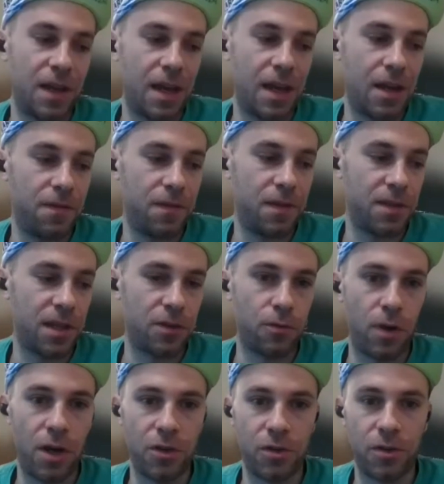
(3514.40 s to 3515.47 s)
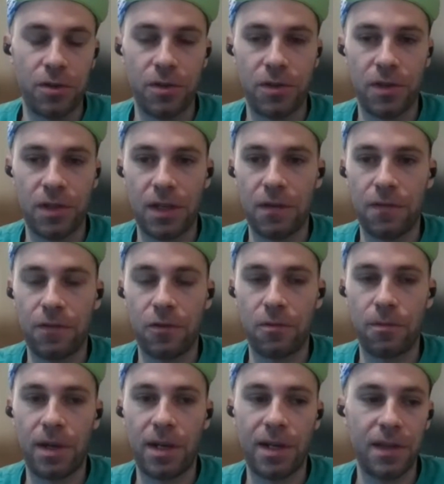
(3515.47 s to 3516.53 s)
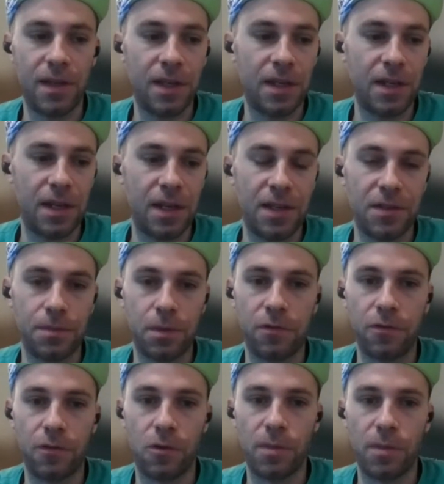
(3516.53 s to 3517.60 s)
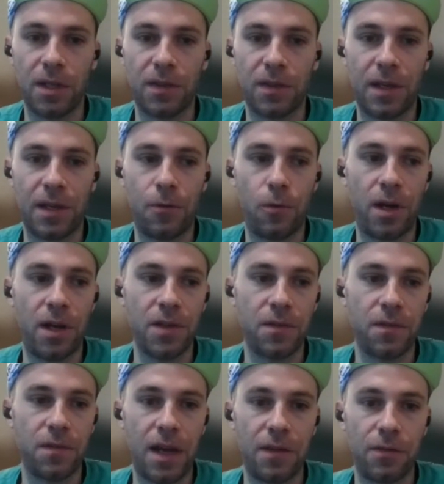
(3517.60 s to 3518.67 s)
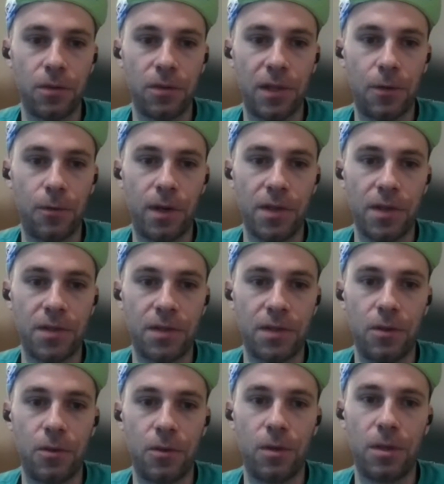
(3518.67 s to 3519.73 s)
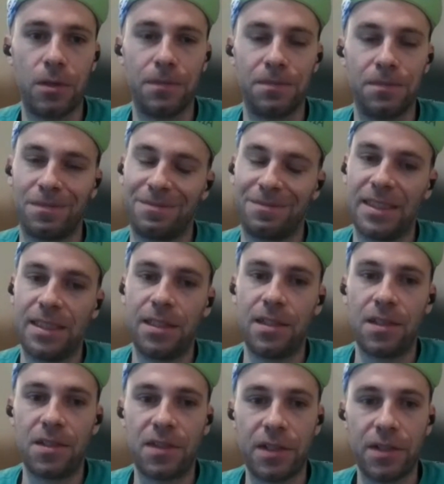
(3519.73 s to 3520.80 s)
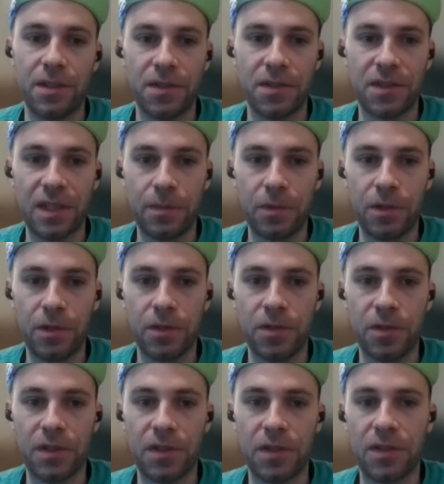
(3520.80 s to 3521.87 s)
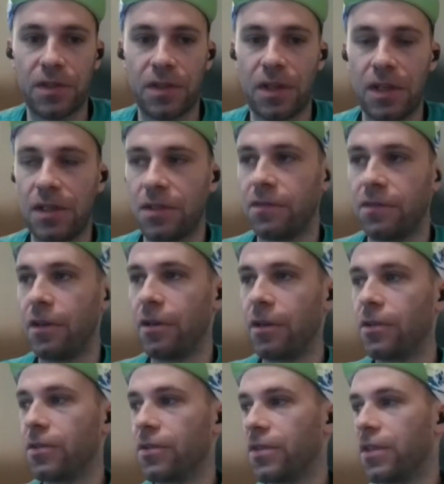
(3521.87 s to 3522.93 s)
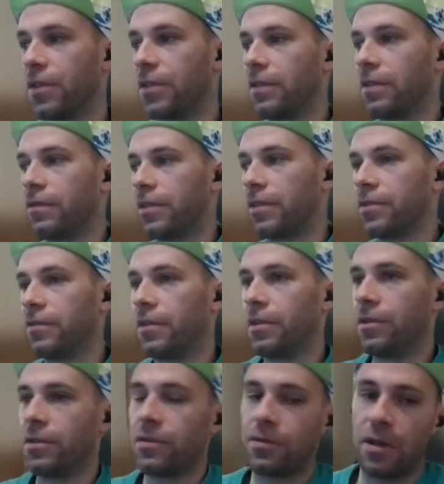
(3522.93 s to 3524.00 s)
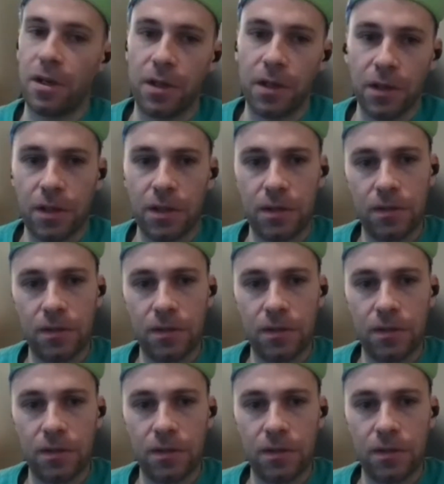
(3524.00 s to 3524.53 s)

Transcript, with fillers: say if it's a threshold, if your body is performing 10 watts, five to 10 watts lower, still the stimulus is is very consistent. It's very strong.